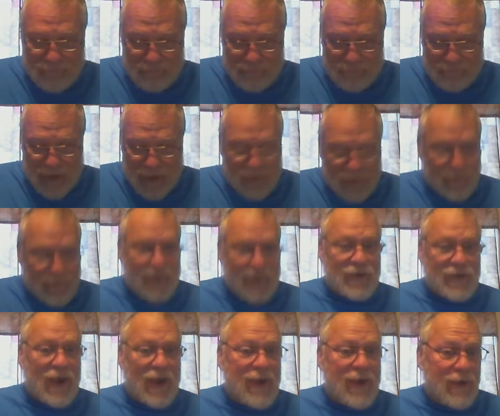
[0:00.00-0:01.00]
as best
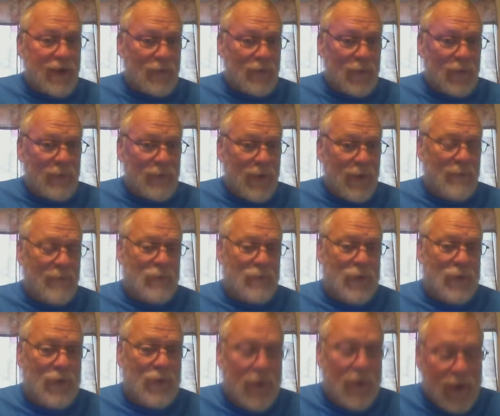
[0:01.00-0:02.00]
I can
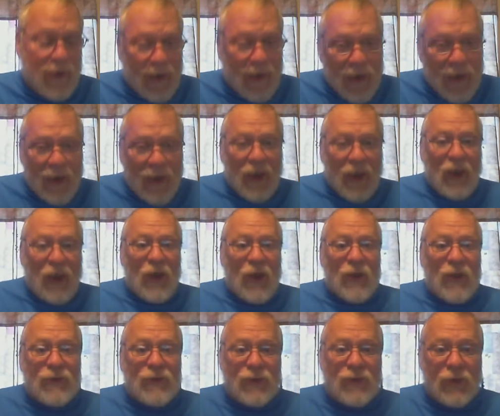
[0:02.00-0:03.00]
remember,
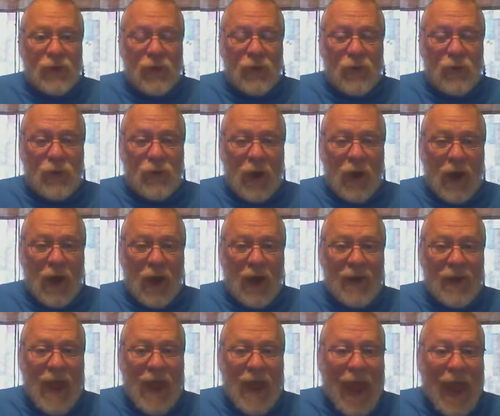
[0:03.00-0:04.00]
to
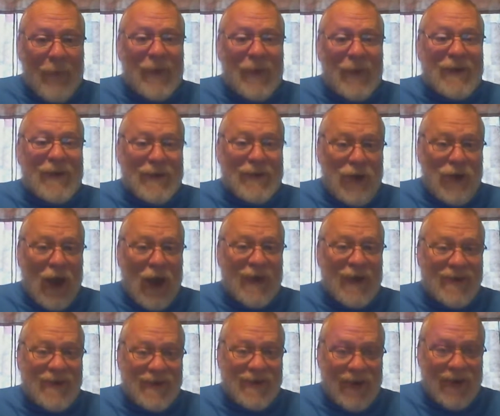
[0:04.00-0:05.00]
Abbott and
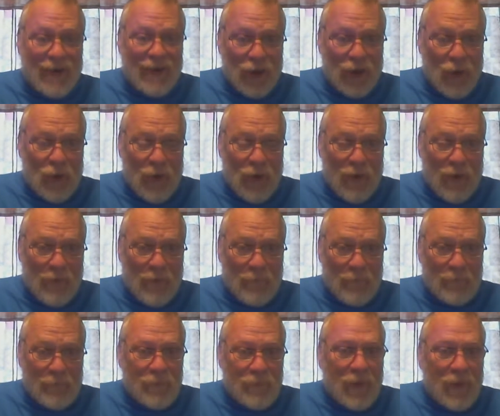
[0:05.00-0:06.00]
Costello.
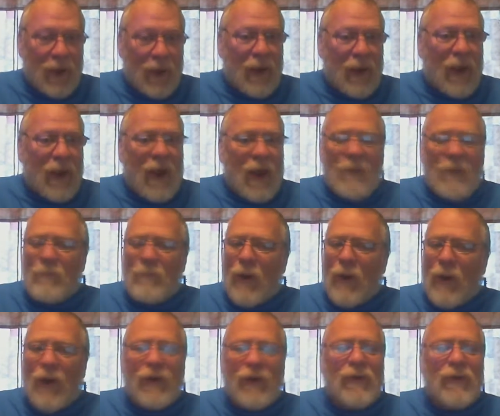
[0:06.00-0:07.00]

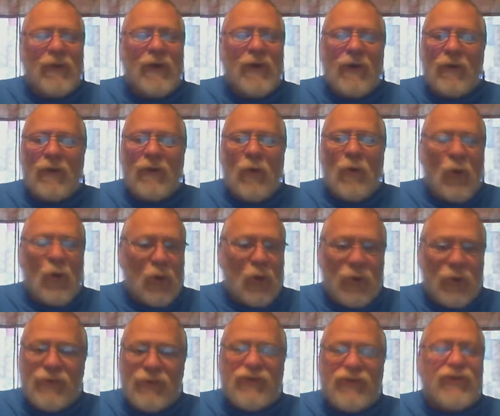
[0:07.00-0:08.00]
Part of their old
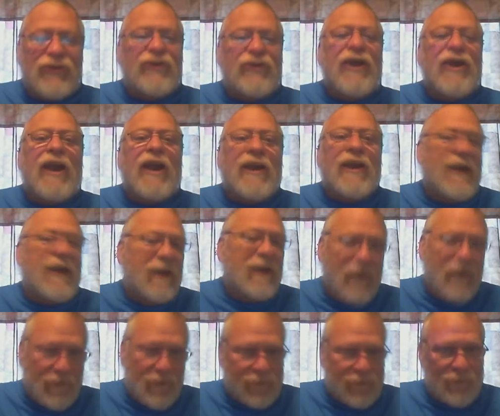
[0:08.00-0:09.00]
shtick
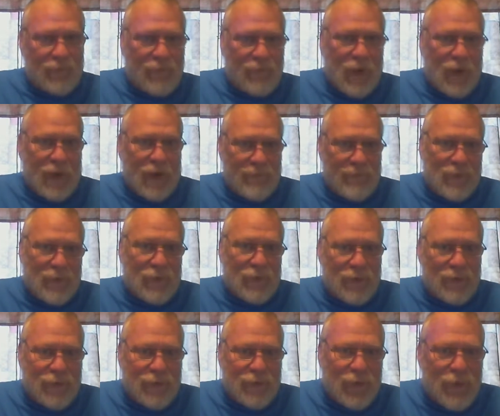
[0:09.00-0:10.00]
from vaudeville,
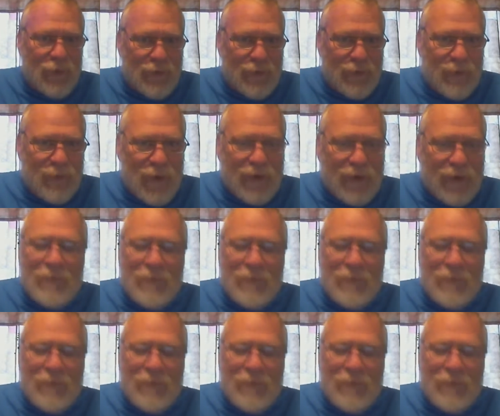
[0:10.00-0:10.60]
so to speak.